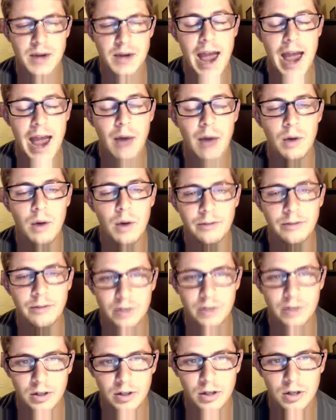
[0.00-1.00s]

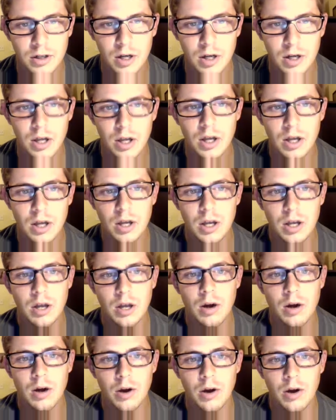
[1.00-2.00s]
However,
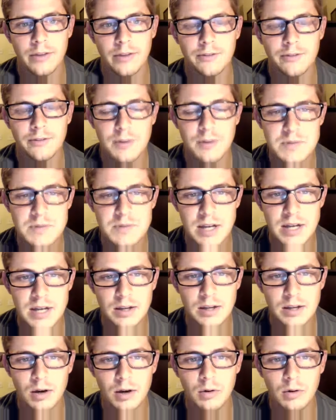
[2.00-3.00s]
on the flip side,
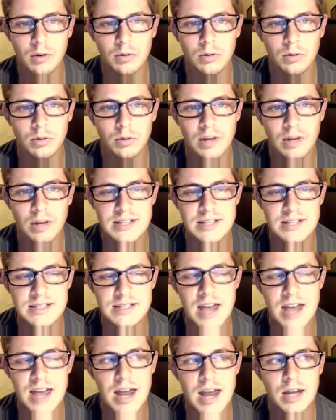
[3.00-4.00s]
though, let's
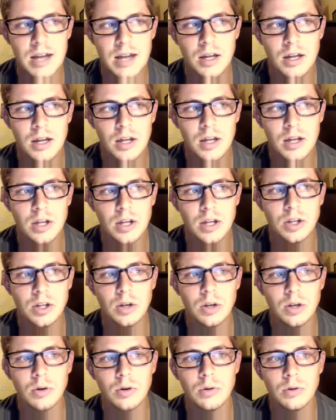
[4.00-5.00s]
say
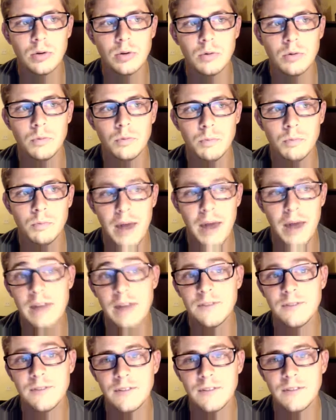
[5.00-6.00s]
you paid
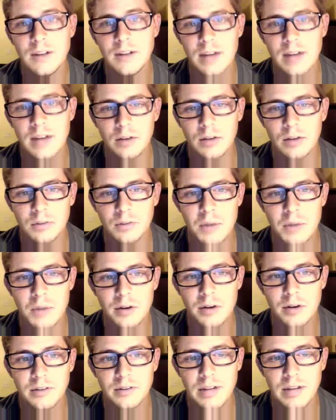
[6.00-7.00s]
15,000, better
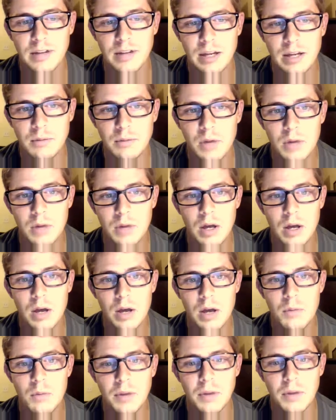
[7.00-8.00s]
team,
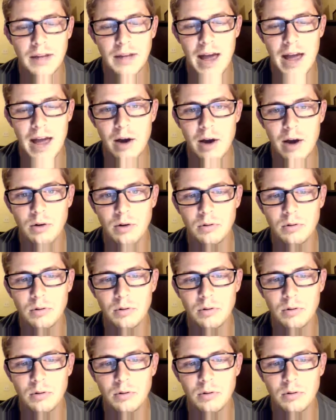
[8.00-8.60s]
but now